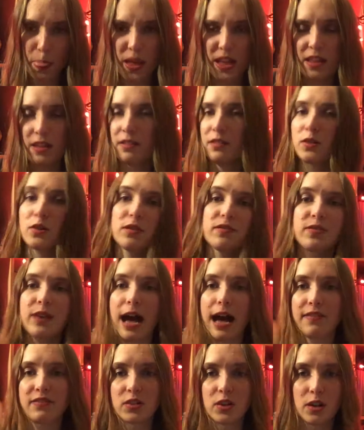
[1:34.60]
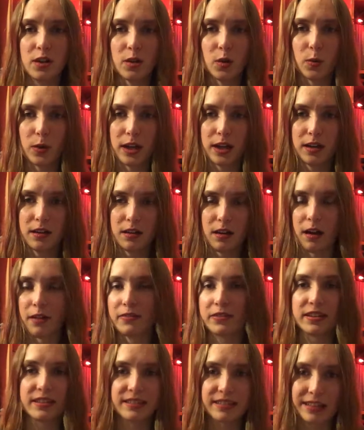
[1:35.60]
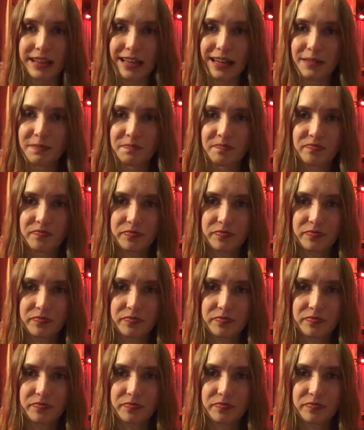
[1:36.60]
And this is good for after Halloween, obviously.